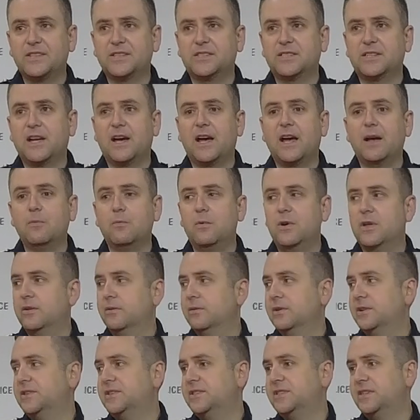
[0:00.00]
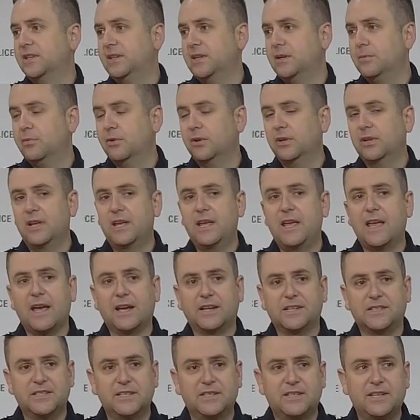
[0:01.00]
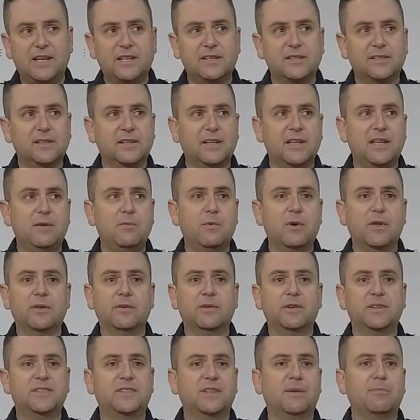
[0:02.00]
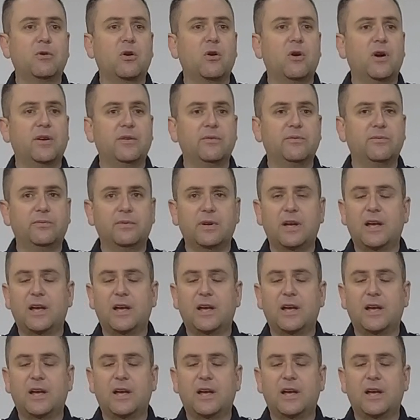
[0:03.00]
start, whether it's deliberately, accidentally, whether it's some kind of